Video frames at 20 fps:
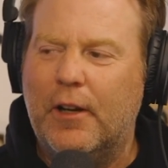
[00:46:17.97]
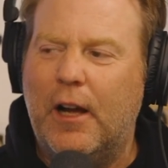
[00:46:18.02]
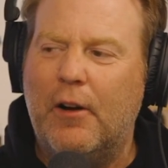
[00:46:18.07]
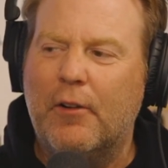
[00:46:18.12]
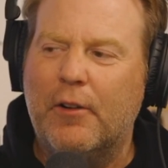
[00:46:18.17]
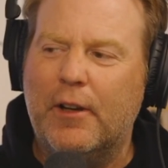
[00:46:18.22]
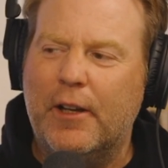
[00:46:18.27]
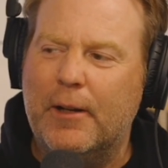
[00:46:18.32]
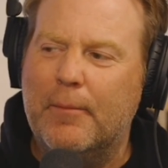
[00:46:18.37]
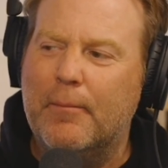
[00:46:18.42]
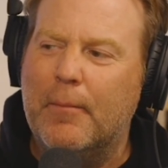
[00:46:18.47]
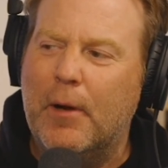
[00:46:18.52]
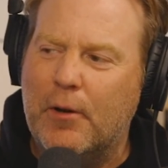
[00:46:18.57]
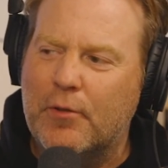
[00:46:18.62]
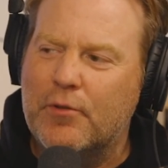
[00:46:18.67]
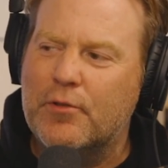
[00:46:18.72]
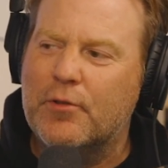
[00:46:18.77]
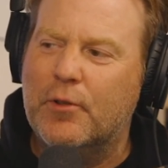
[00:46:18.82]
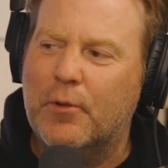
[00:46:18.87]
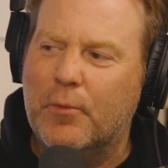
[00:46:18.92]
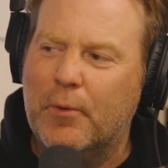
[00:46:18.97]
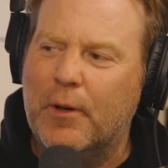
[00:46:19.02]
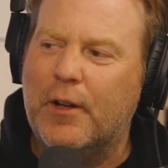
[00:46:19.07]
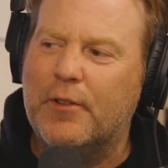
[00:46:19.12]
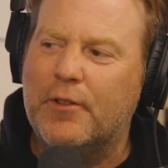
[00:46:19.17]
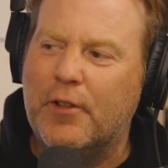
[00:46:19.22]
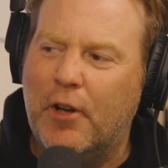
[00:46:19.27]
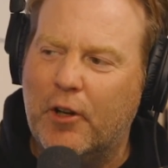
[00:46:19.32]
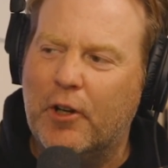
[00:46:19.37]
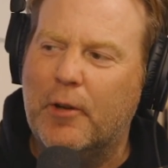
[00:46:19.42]
I'll get emotional when I
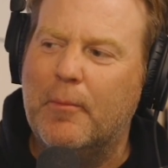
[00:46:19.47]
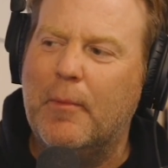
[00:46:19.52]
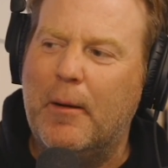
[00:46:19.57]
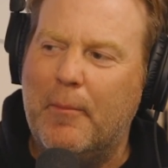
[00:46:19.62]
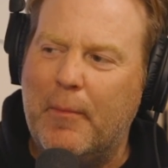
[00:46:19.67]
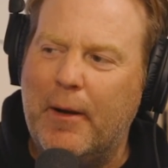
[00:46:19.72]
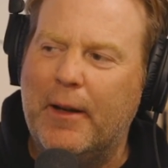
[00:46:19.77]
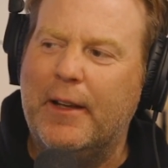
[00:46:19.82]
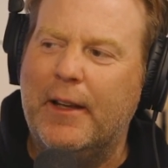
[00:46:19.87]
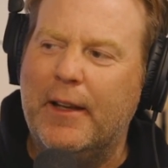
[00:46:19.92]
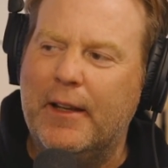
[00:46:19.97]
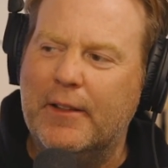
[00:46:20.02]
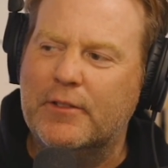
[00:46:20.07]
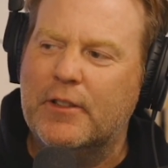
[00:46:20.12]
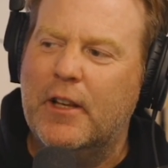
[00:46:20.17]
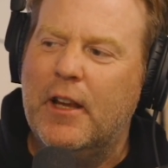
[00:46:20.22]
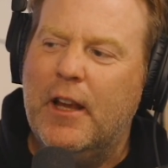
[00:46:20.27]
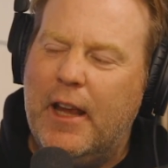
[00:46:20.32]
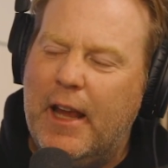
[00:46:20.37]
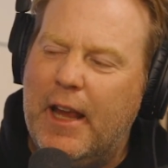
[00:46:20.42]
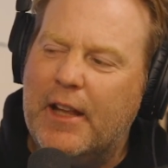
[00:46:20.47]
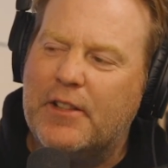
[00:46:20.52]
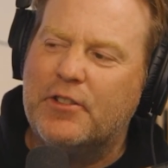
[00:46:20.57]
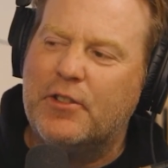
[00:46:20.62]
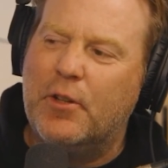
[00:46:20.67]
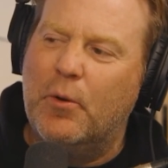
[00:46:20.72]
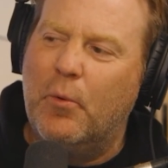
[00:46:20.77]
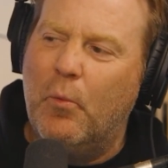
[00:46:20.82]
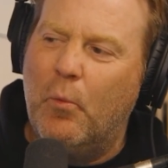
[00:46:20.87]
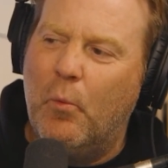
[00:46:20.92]
talk about my kids. It's
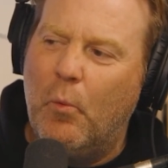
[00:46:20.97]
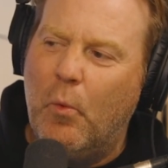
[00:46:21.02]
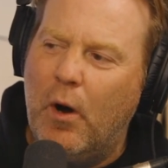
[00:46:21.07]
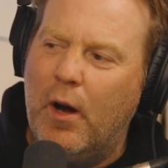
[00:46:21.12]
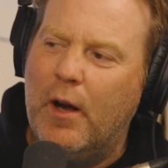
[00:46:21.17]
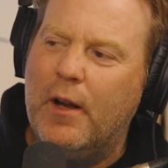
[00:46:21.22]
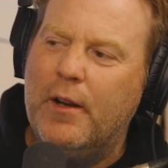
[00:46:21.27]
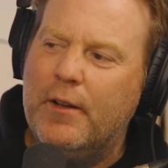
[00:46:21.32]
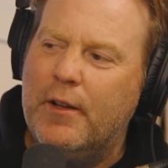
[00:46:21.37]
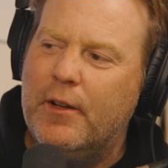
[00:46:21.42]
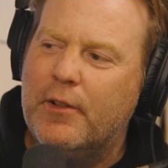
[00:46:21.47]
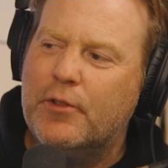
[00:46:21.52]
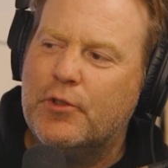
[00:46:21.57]
the one